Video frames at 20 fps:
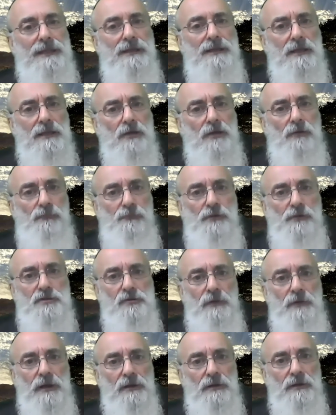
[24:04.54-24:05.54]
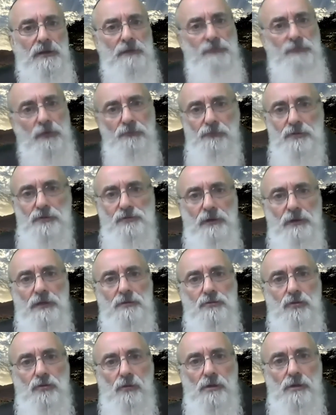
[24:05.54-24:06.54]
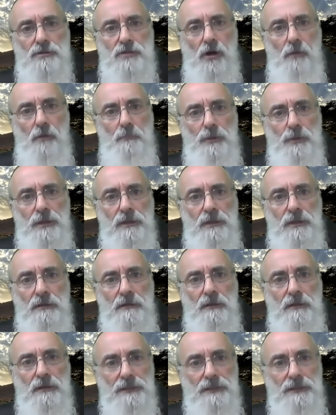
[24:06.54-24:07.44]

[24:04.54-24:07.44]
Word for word: in, in your refrigerator, if your refrigerator door is open,